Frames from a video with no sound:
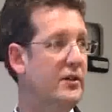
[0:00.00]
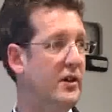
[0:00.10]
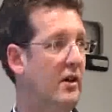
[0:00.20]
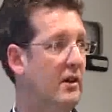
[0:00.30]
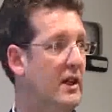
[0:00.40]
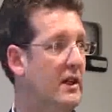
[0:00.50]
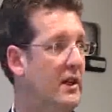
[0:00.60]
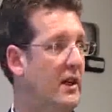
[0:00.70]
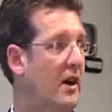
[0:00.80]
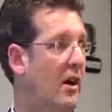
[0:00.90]
that
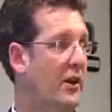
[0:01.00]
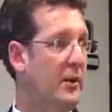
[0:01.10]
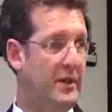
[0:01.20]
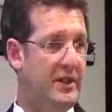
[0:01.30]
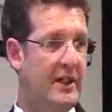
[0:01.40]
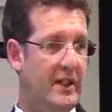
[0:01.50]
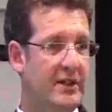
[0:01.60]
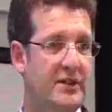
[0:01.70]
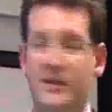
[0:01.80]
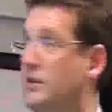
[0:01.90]
controller on the
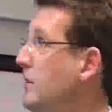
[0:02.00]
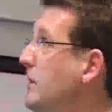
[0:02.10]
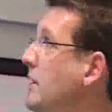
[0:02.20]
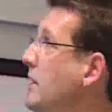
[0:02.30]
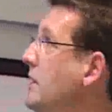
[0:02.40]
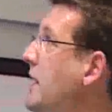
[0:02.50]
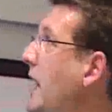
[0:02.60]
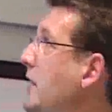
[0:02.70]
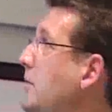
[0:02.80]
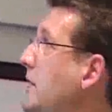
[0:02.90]
particular system
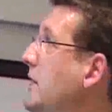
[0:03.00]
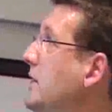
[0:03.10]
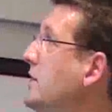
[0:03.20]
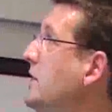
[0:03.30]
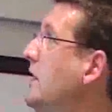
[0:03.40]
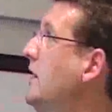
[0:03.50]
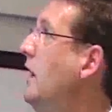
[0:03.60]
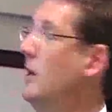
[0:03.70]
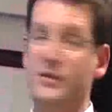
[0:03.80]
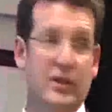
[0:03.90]
that gave me this
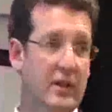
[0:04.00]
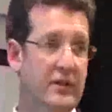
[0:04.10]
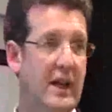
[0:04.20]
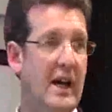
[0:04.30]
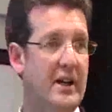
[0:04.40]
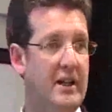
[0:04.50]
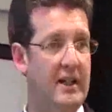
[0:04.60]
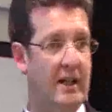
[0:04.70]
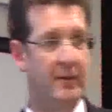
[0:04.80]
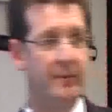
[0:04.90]
observed data